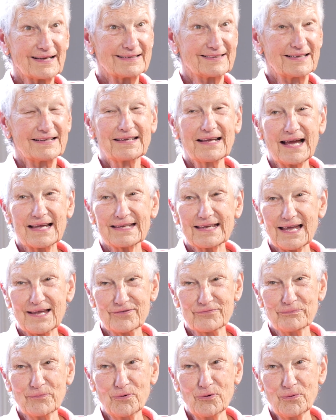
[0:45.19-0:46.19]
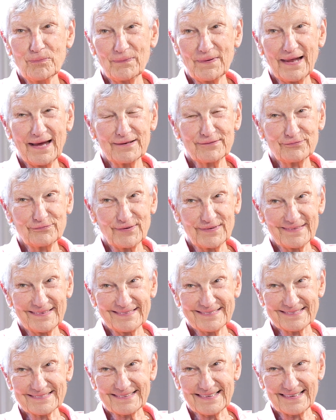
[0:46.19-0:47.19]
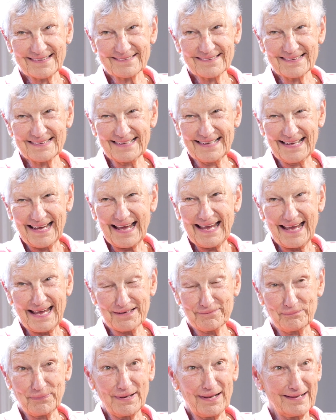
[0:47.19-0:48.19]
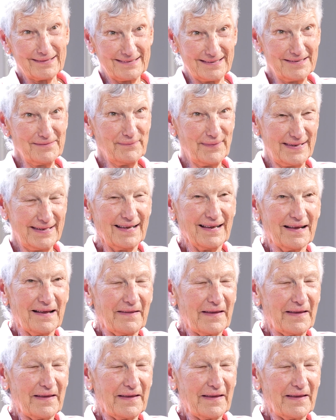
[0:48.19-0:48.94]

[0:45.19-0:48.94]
I think I gave more blood for this thing than I had blood in me.